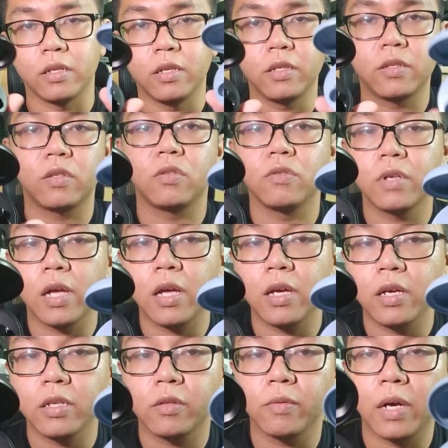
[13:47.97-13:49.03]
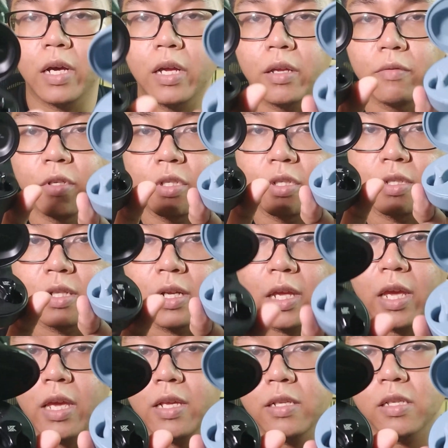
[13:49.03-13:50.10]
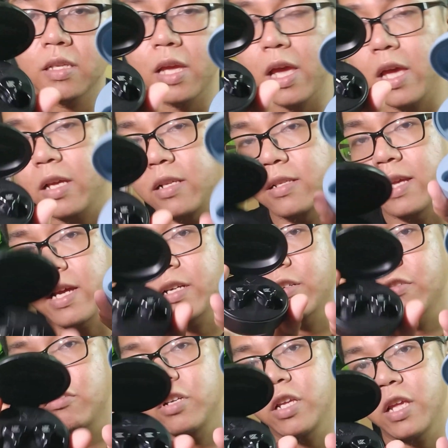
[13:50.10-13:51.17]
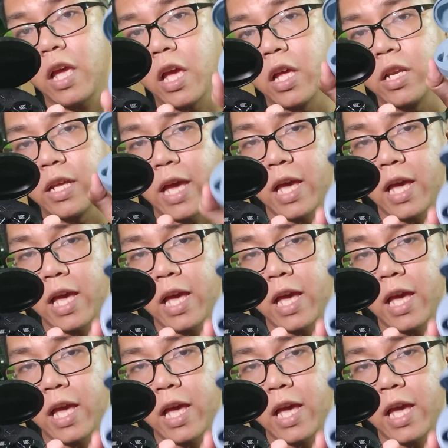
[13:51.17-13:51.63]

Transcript: these two guys, which is the KZ Z3 and the